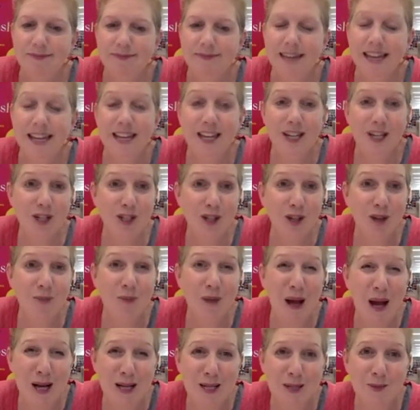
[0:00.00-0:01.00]
and I showed my
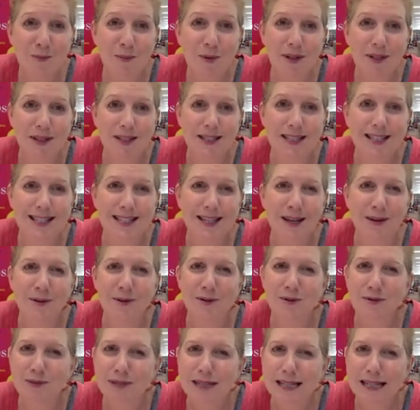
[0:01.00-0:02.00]
husband, because I was
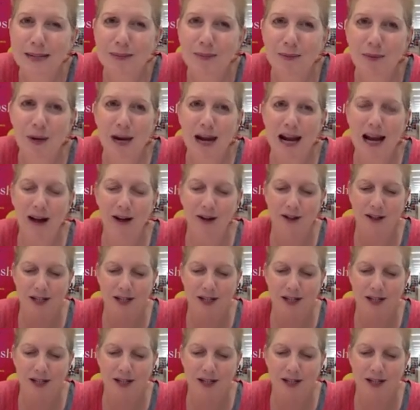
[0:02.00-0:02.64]
really proud.